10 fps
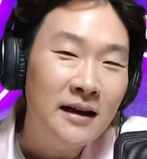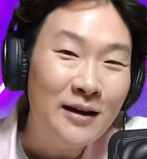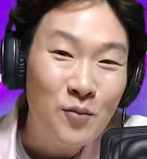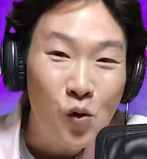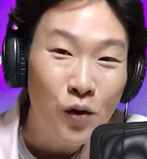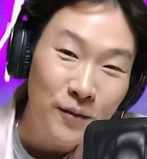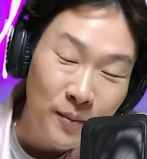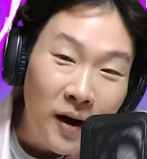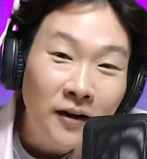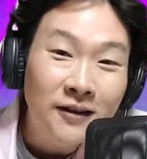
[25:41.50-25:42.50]
in more of the
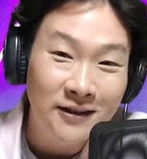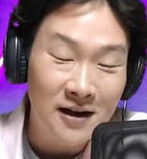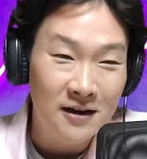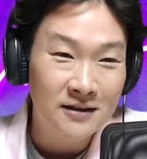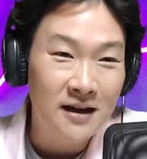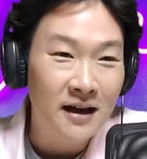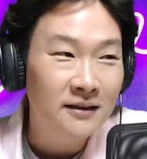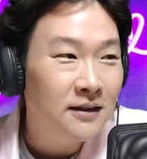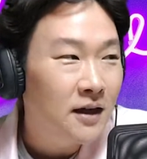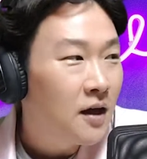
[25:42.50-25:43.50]
modern
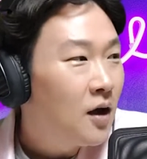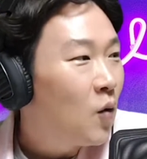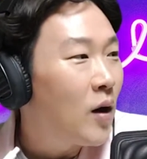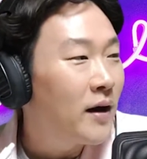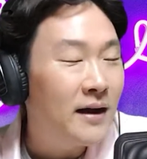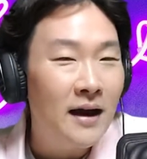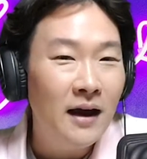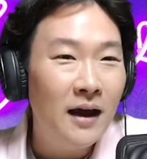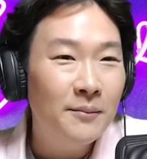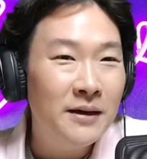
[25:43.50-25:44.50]
context, why
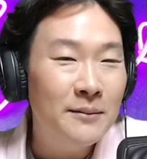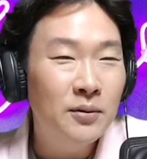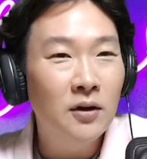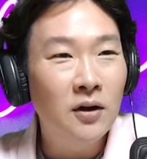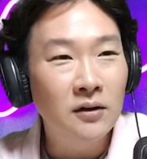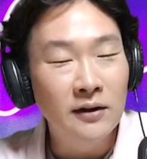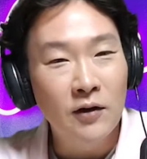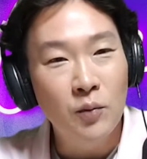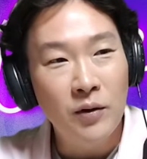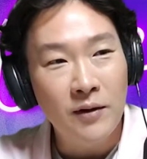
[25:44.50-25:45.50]
people are a
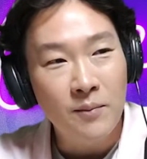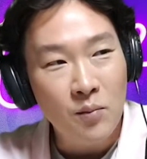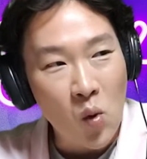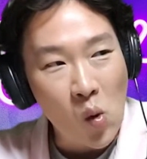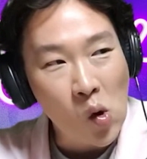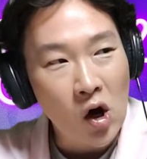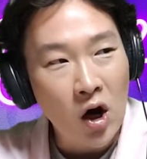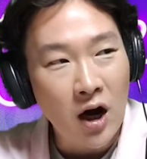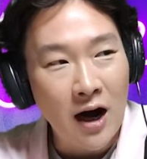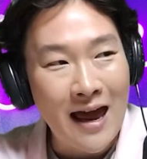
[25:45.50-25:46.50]
little bit
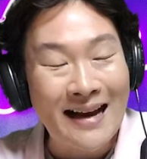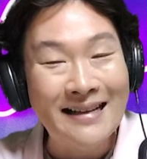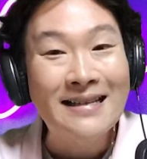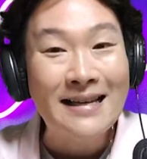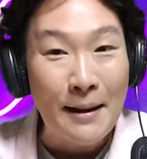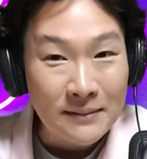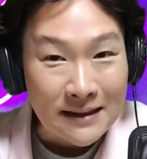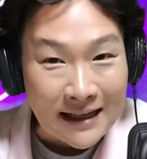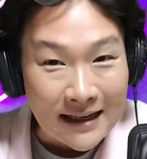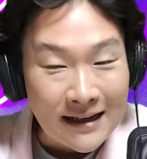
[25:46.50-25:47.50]
more
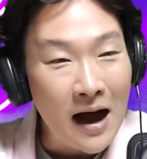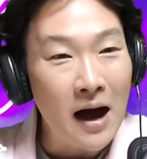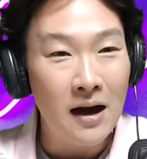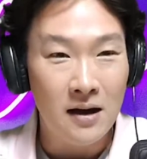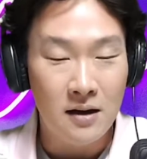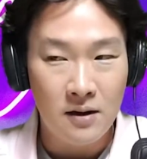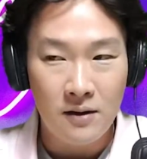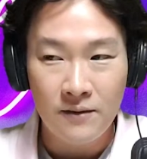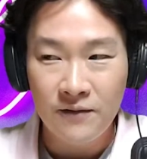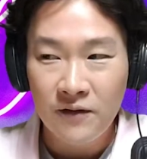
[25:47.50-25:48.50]
accepting
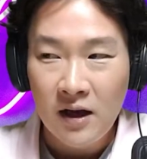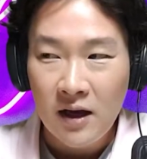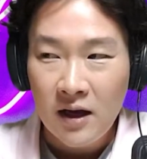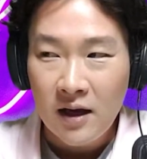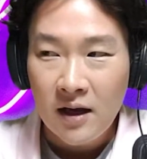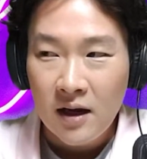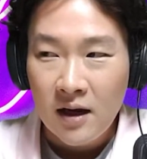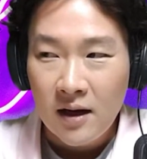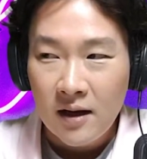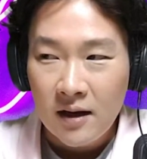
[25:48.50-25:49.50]
of
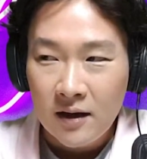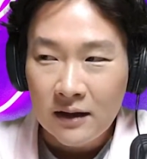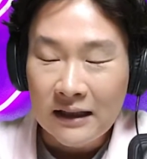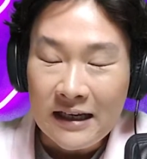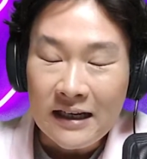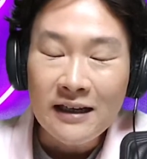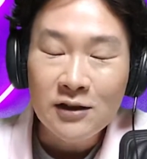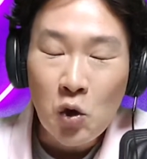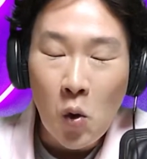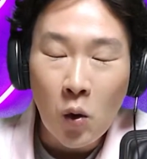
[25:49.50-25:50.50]
leaning
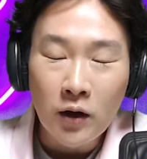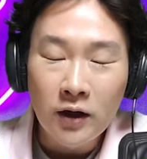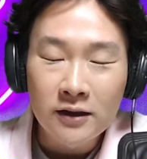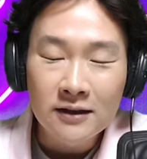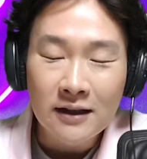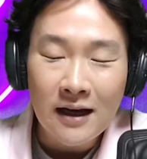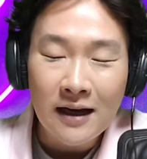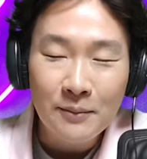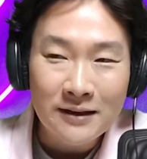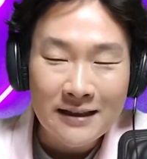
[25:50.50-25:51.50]
towards
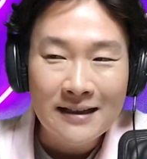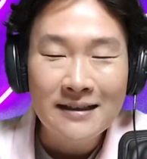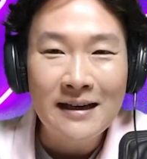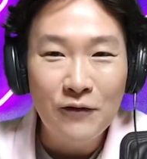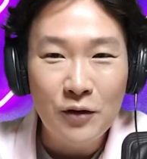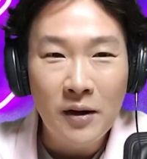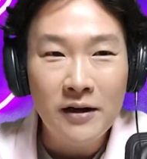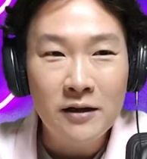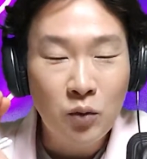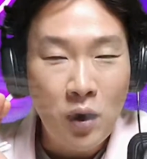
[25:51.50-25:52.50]
like protecting
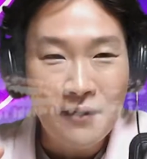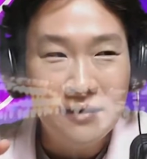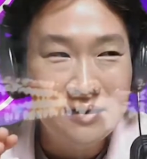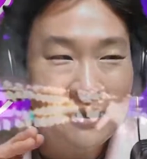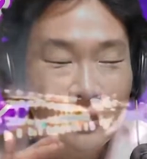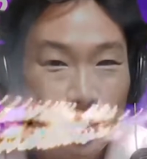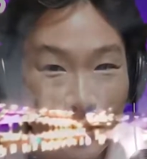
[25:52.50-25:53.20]
everybody's privacy to